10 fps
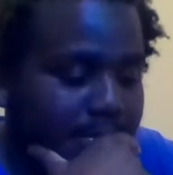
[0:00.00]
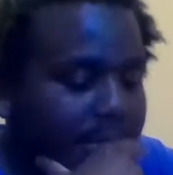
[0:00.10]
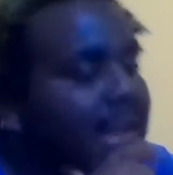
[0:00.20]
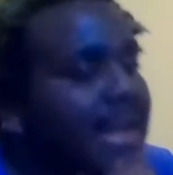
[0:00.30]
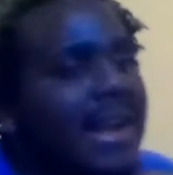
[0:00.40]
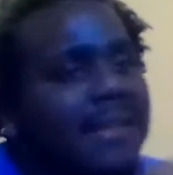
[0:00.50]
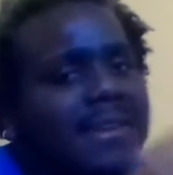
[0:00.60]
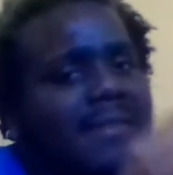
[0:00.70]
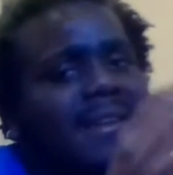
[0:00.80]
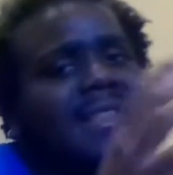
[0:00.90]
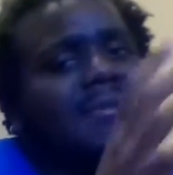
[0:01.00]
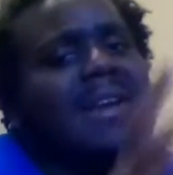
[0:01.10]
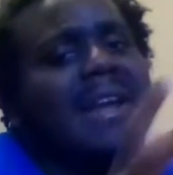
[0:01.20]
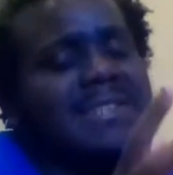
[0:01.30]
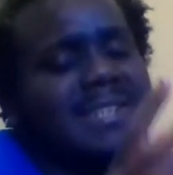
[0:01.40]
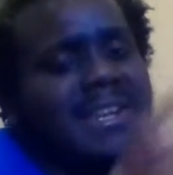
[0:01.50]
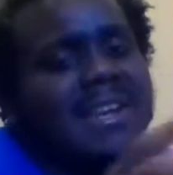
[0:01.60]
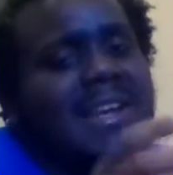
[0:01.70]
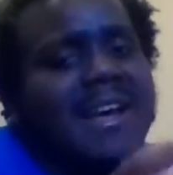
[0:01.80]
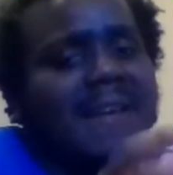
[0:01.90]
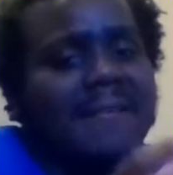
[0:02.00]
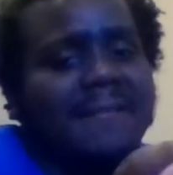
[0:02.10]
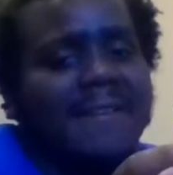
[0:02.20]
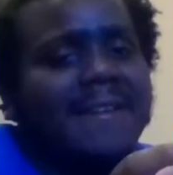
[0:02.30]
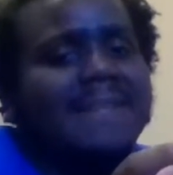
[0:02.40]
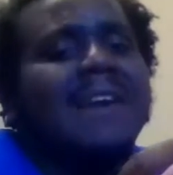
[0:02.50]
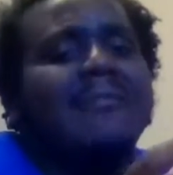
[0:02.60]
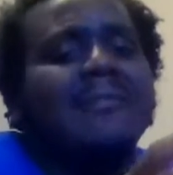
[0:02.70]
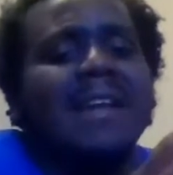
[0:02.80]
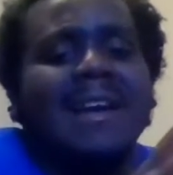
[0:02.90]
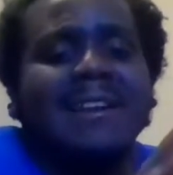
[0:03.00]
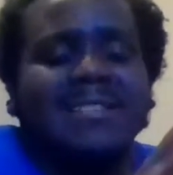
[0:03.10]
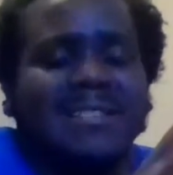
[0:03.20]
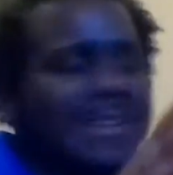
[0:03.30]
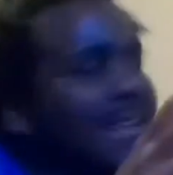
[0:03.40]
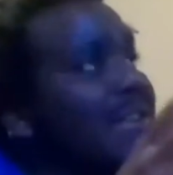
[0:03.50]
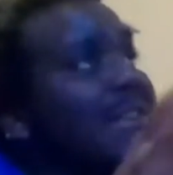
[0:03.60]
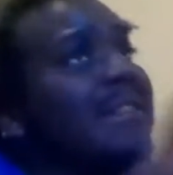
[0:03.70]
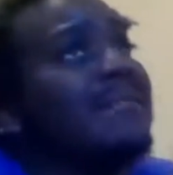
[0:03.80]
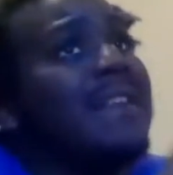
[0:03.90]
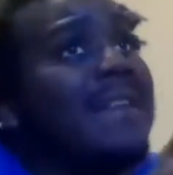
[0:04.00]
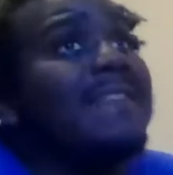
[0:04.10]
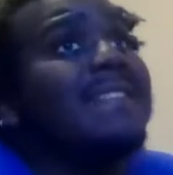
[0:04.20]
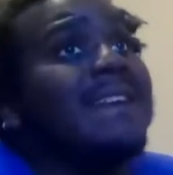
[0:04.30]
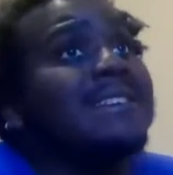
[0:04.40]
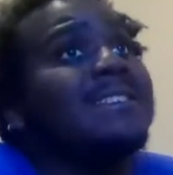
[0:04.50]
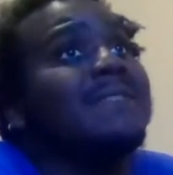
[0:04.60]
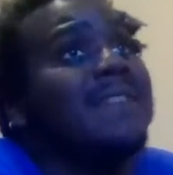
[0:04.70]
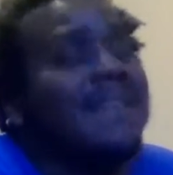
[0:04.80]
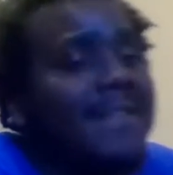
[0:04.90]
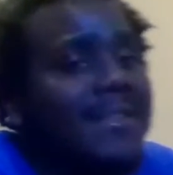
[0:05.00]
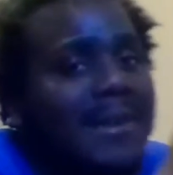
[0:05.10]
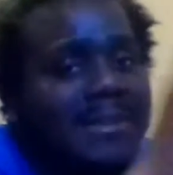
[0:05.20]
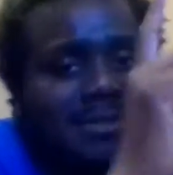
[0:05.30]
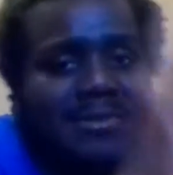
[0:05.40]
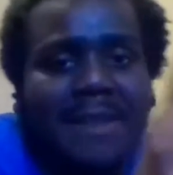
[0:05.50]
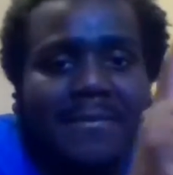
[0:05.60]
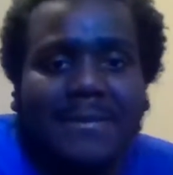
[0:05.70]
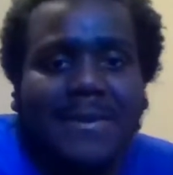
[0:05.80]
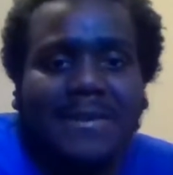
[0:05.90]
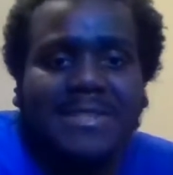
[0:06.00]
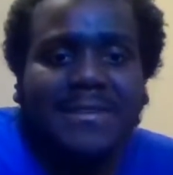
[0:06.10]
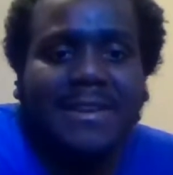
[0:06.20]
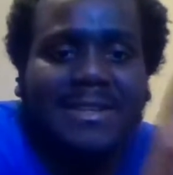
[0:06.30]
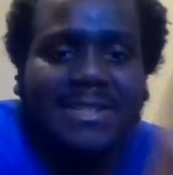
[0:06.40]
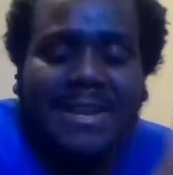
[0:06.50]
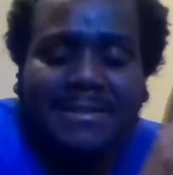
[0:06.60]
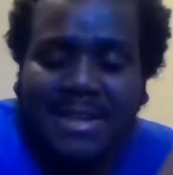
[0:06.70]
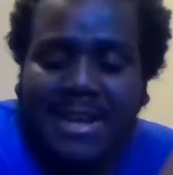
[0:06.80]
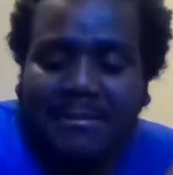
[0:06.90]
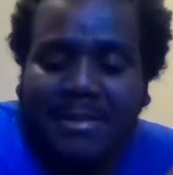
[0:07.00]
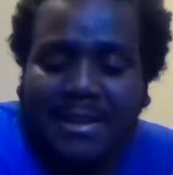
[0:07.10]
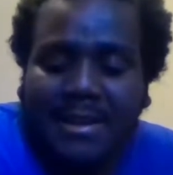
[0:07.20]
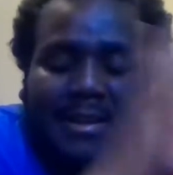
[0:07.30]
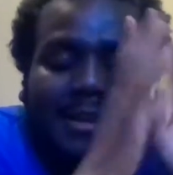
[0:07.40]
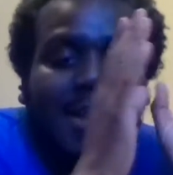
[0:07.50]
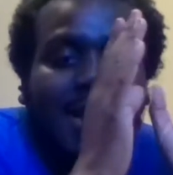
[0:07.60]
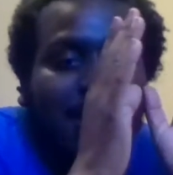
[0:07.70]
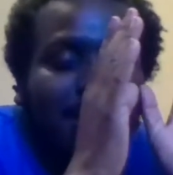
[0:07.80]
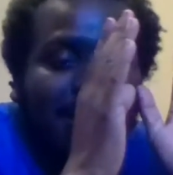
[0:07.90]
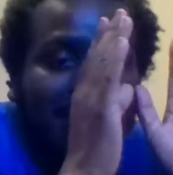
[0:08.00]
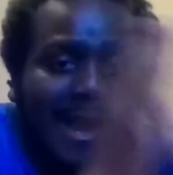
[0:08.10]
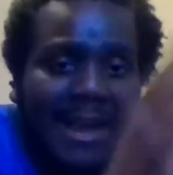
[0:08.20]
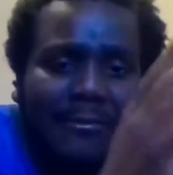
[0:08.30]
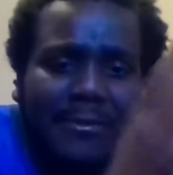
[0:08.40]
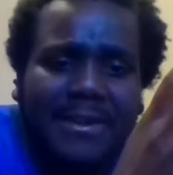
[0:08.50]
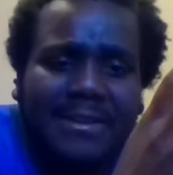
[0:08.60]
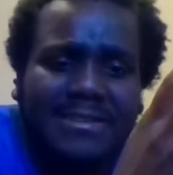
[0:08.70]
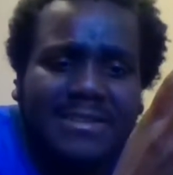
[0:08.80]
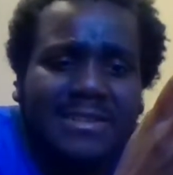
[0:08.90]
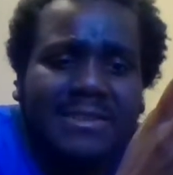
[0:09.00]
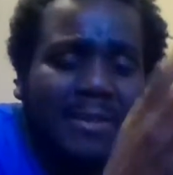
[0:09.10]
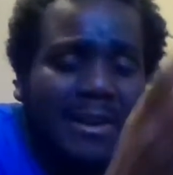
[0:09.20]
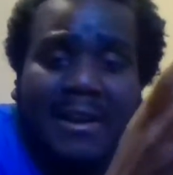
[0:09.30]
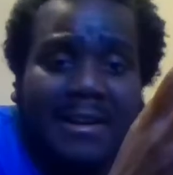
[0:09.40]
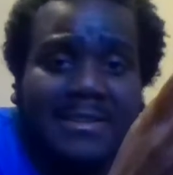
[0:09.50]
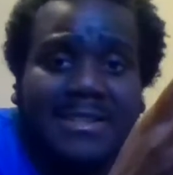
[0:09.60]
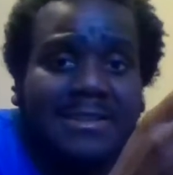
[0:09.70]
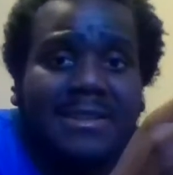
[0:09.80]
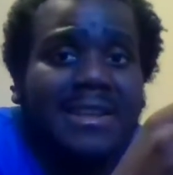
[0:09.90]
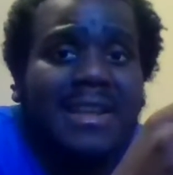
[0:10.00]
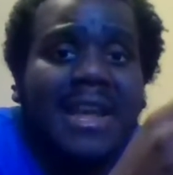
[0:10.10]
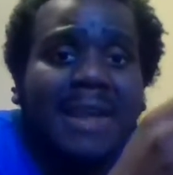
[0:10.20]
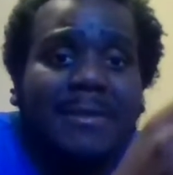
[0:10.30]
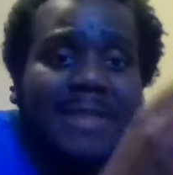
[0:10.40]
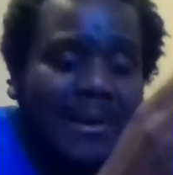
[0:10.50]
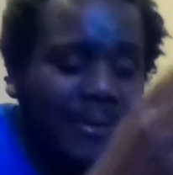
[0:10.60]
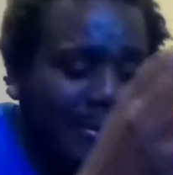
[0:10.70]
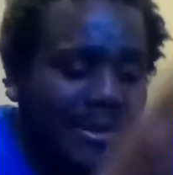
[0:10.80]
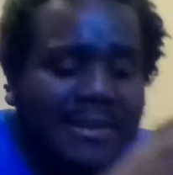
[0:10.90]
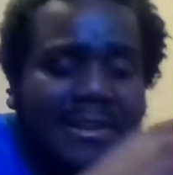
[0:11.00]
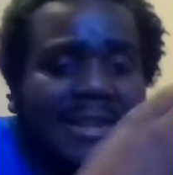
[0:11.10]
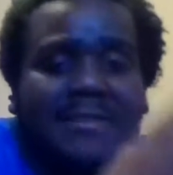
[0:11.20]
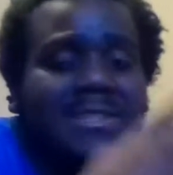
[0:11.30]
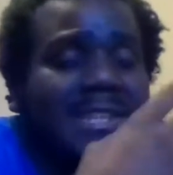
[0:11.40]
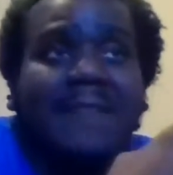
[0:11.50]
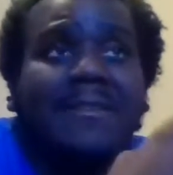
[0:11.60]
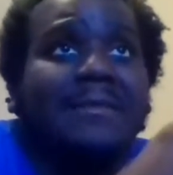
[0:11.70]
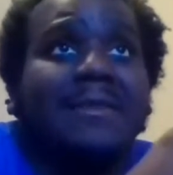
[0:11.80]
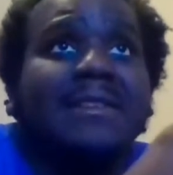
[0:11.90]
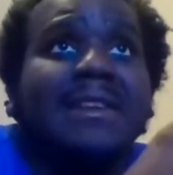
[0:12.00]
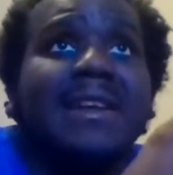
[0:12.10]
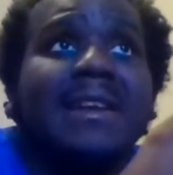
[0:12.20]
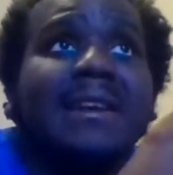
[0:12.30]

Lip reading: I think they were actually. I think that one actually, lived. I think they actually lived. I think there were actually two Captain Americas living in the same timeline, but that one went on to. That one went on to live his life and everything.